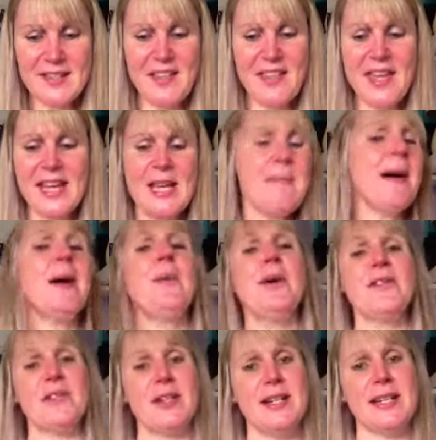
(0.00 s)
So think about
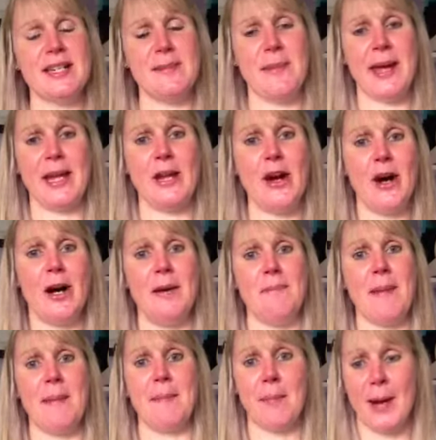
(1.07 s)
what's going to make your
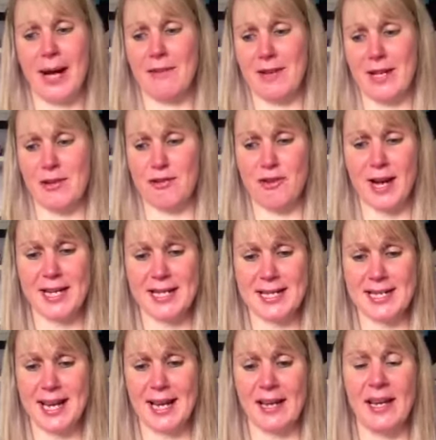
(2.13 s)
memoir
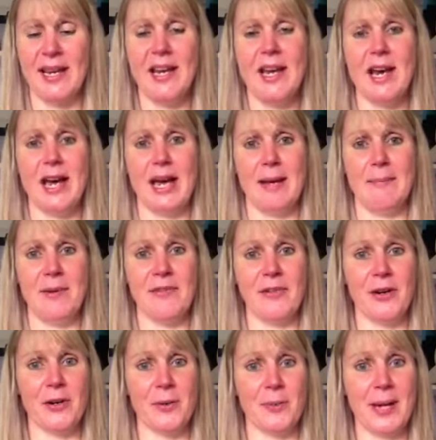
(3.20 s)
interesting
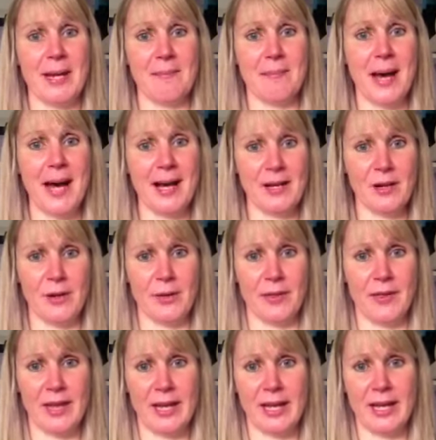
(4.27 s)
before we embark on
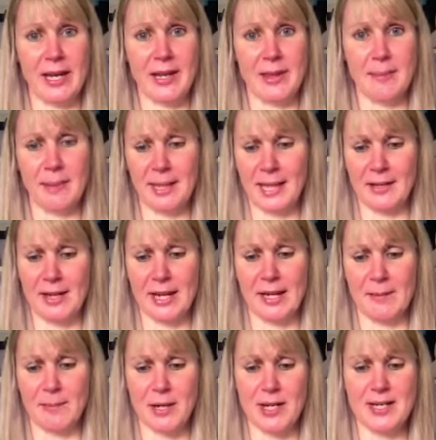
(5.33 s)
the planning
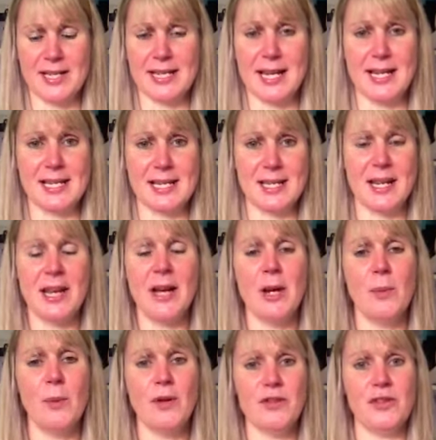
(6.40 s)
process.
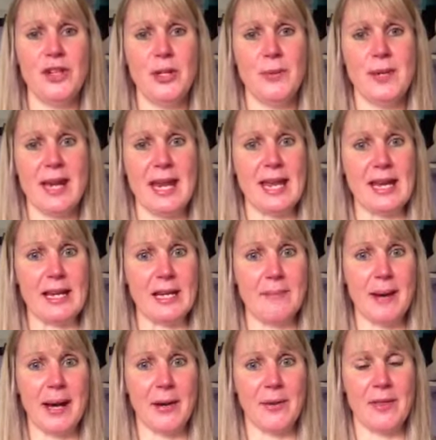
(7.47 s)
What's unique
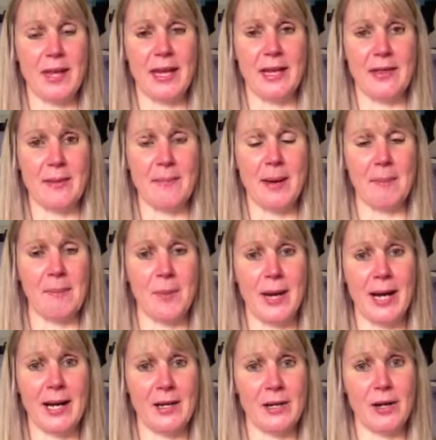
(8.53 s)
about the
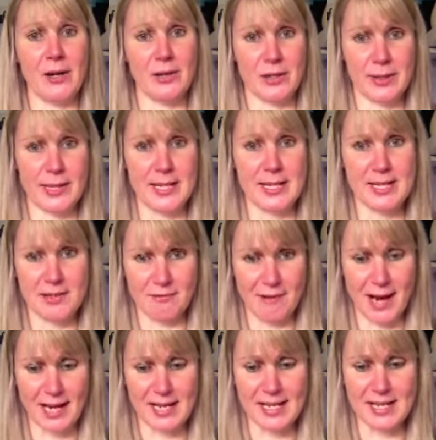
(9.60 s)
memoir you're going to
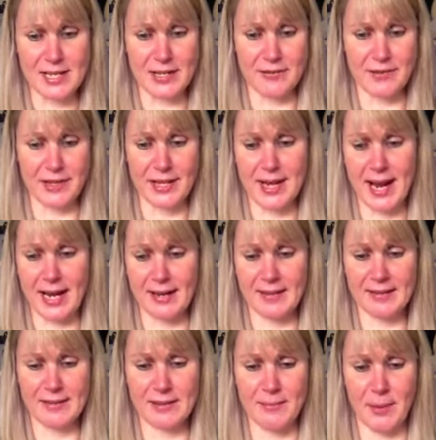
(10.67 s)
write over the
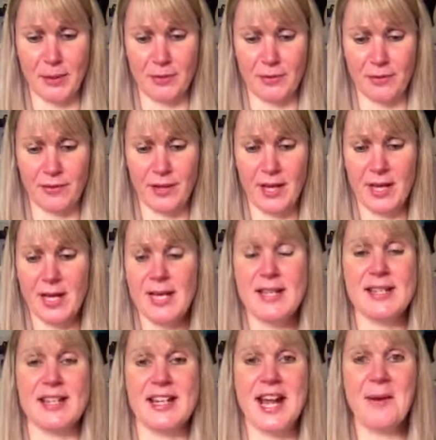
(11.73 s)
next month?
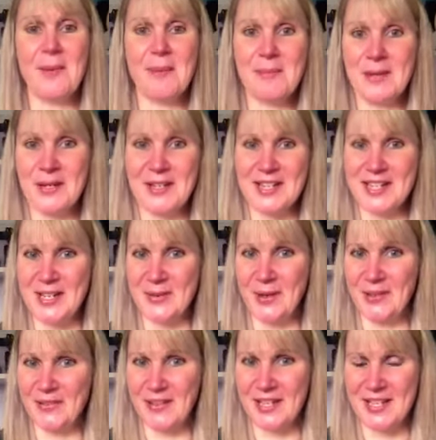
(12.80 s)
So now I'm going to
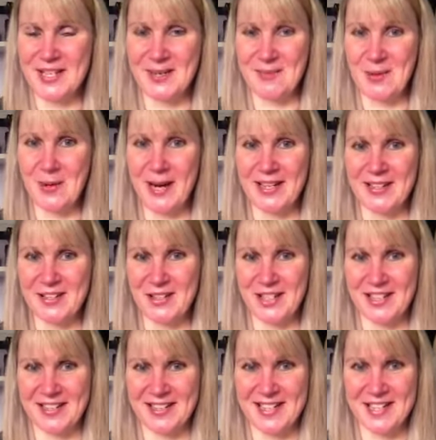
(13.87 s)
offer you some
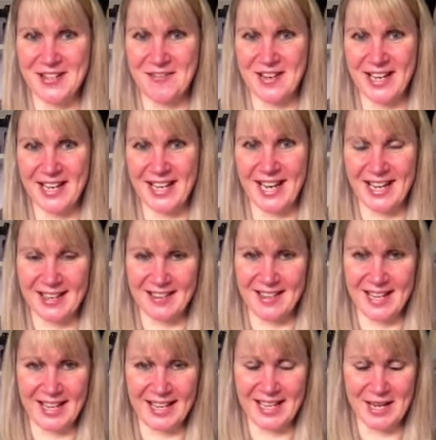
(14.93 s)
questions to really get you
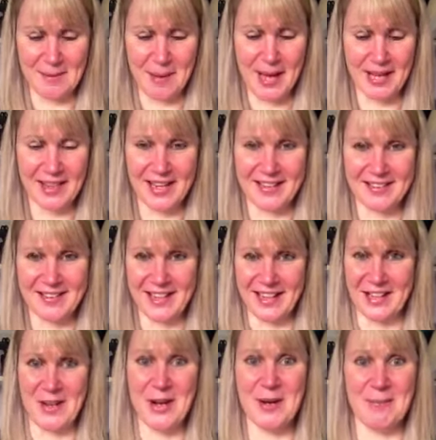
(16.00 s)
thinking about this.
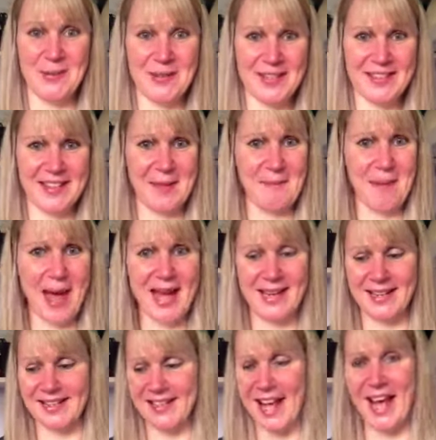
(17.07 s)
Notebooks and
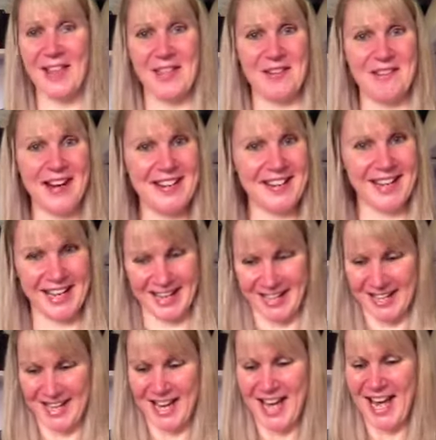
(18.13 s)
pens at the ready.
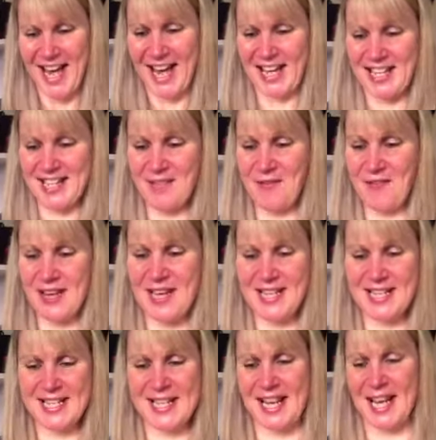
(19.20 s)
So
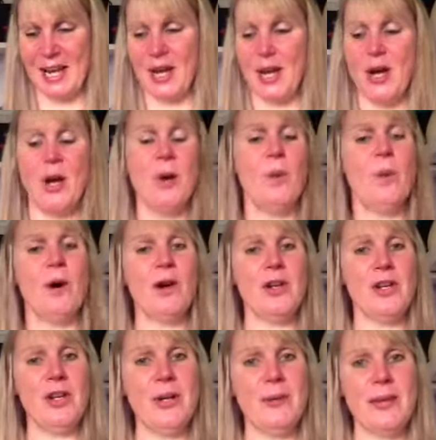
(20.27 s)
firstly,
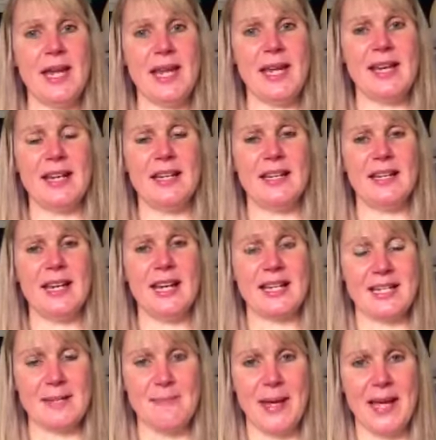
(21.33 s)
what unique
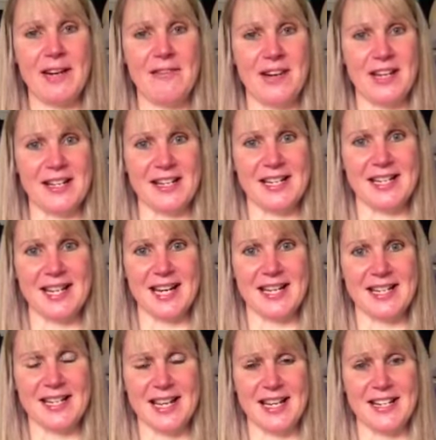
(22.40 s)

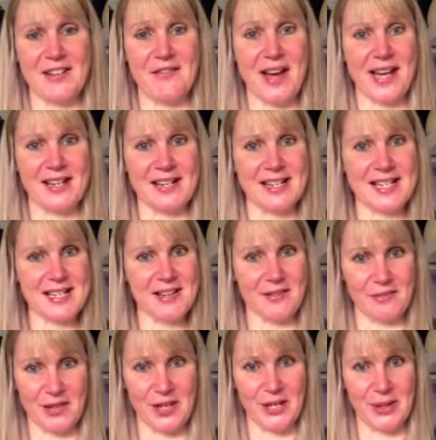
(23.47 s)
experiences and events
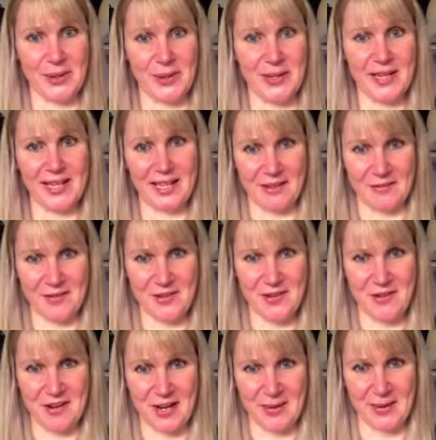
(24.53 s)
have you lived
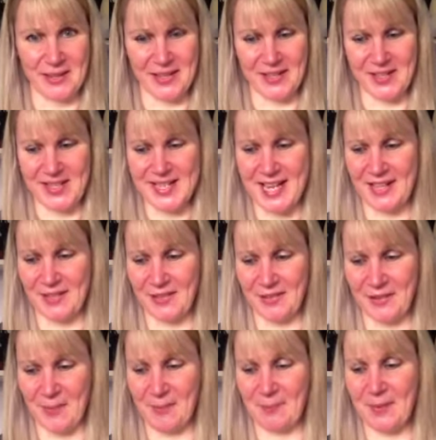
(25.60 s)
through yourself?